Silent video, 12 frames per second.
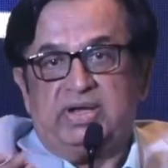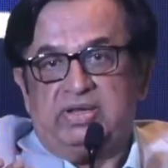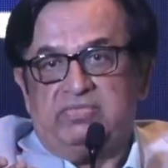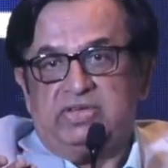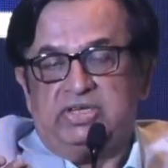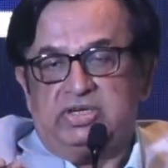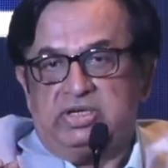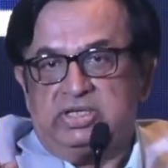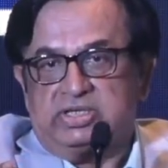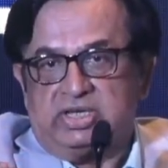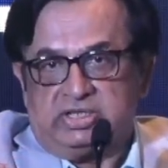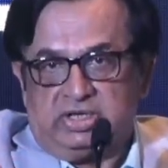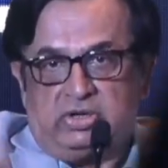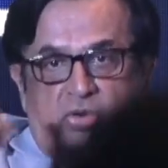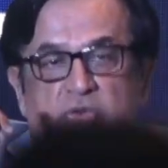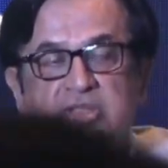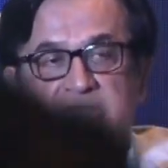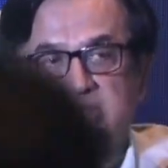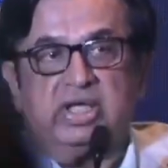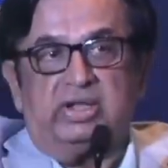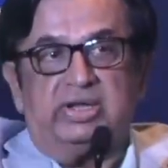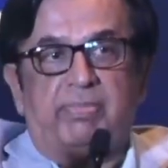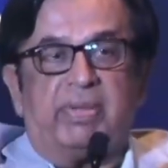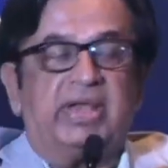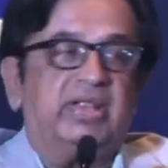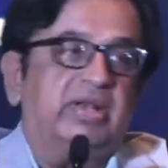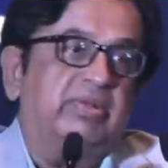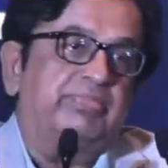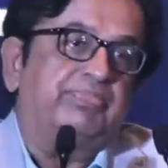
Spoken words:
we discussed the growth in the earlier panel.